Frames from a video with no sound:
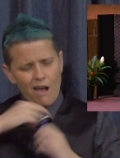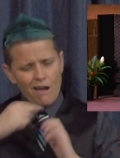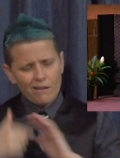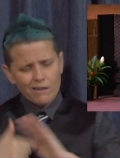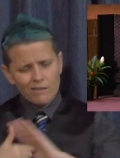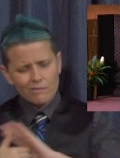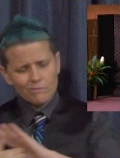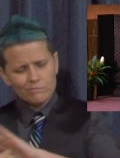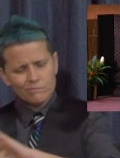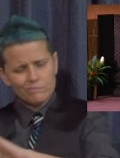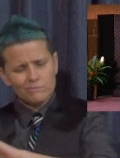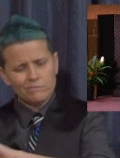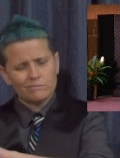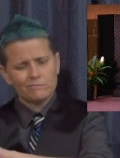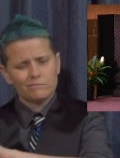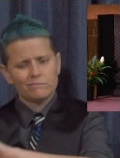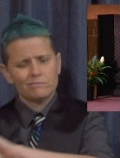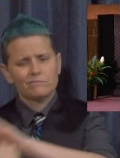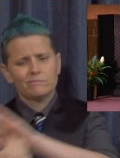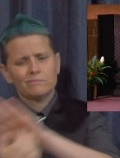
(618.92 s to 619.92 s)
It is in
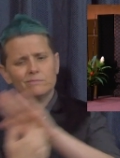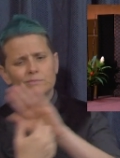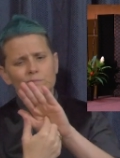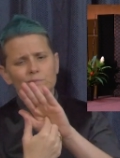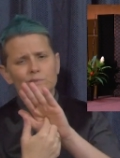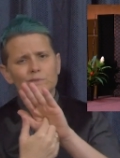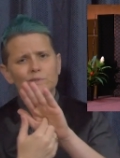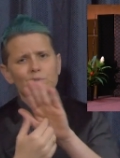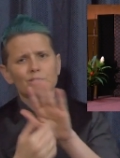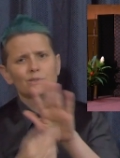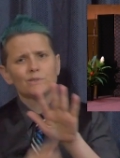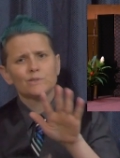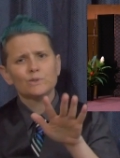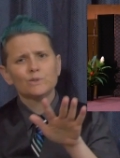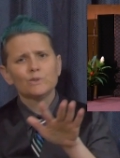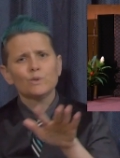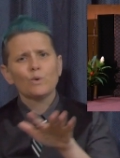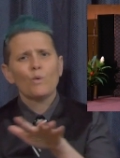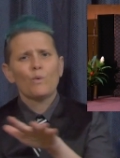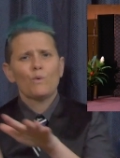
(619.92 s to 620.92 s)
this knowing that
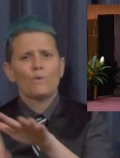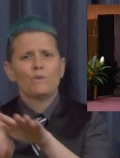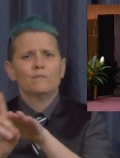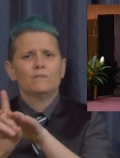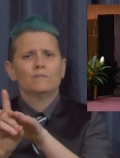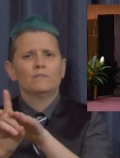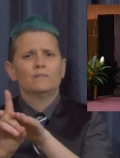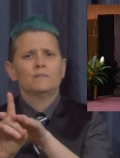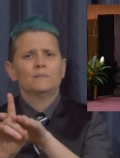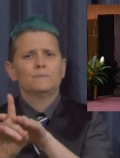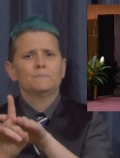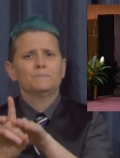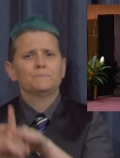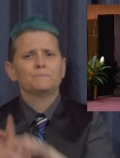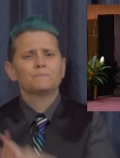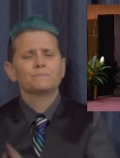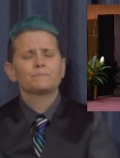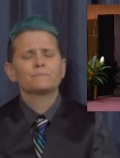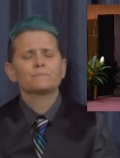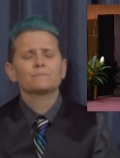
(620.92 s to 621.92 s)
I bless this
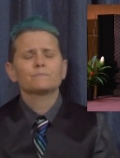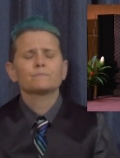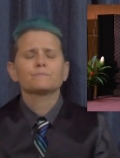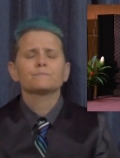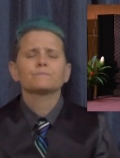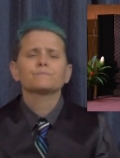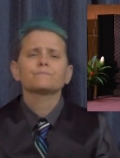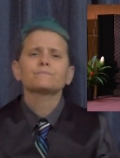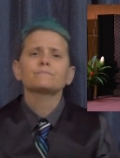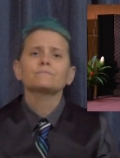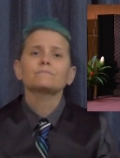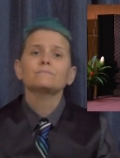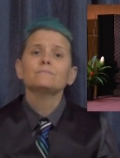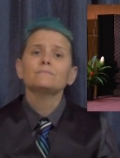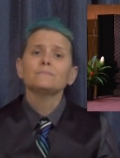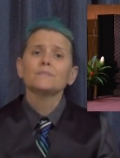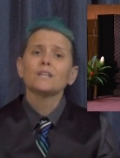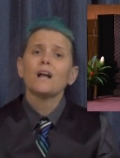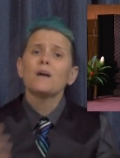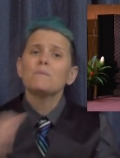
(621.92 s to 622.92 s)
Easter weekend that we
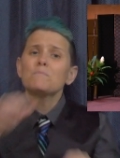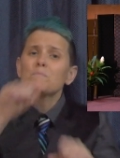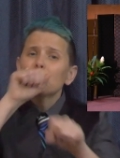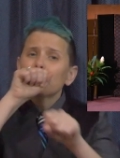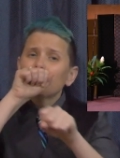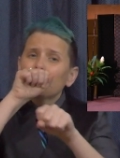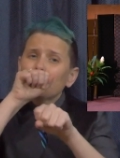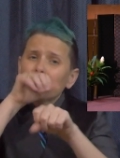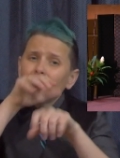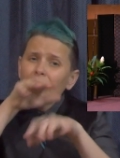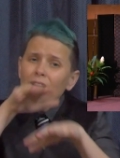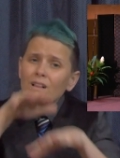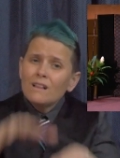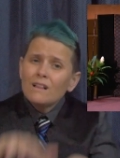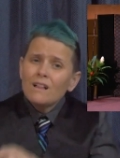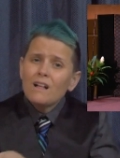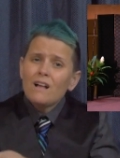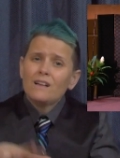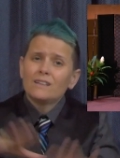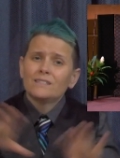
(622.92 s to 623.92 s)
all may
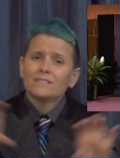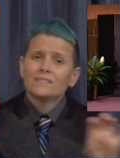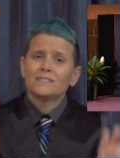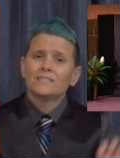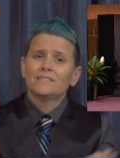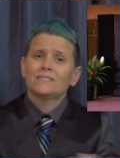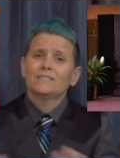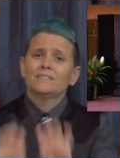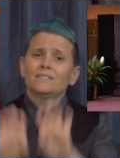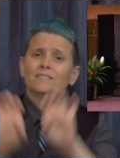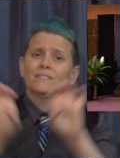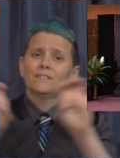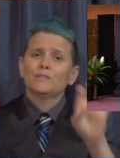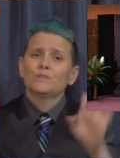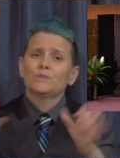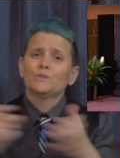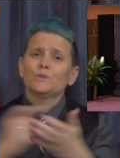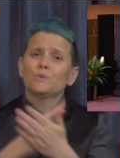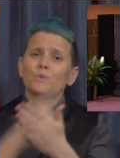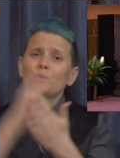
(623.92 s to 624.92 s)
renew
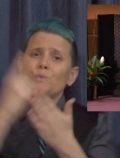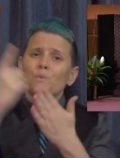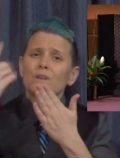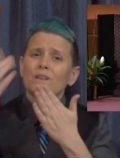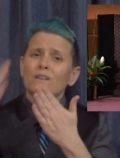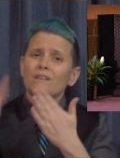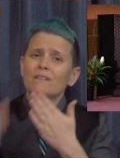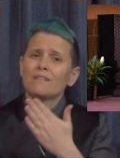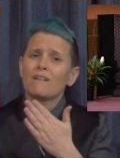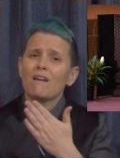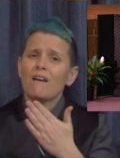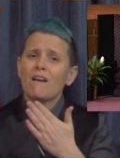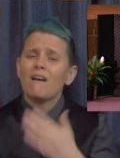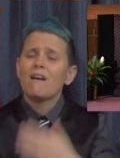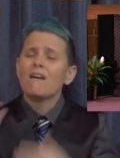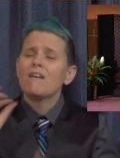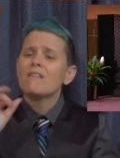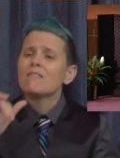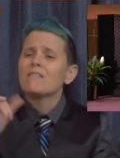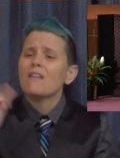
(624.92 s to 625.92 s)
and
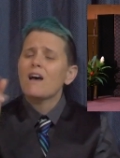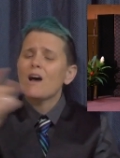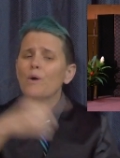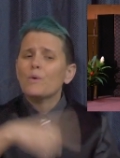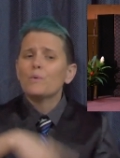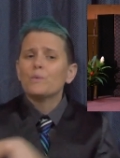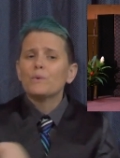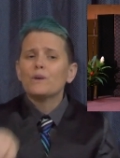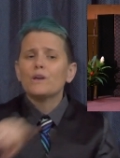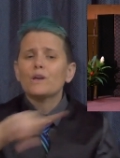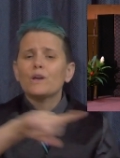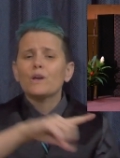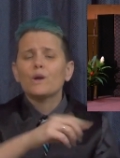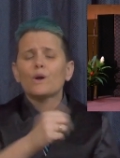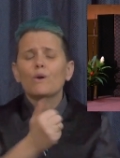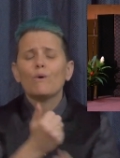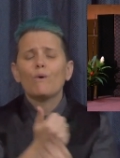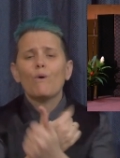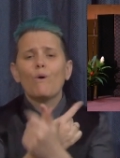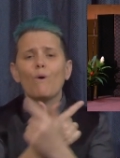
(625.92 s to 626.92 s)
reawaken
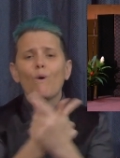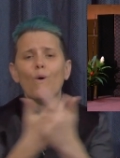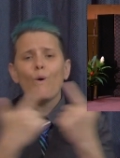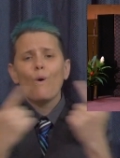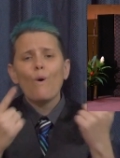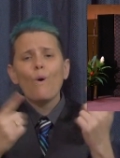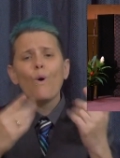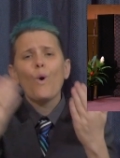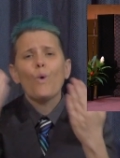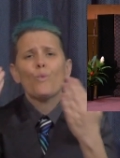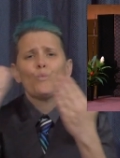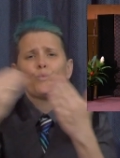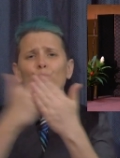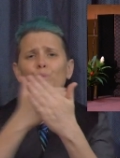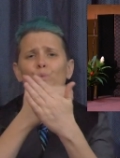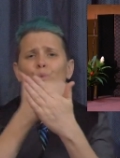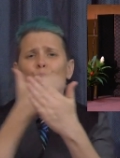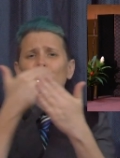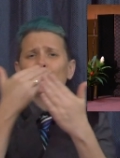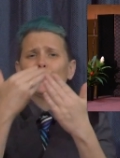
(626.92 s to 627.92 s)
and
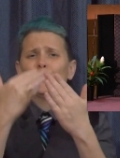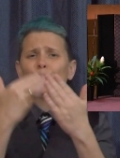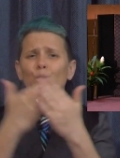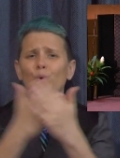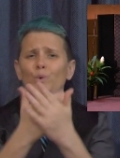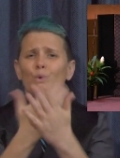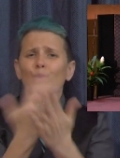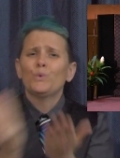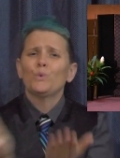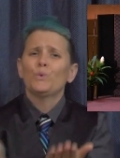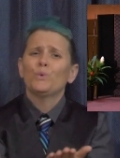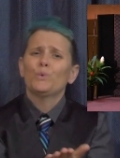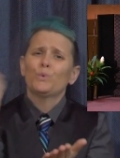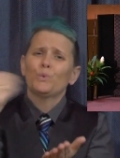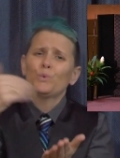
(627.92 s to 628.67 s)
center in.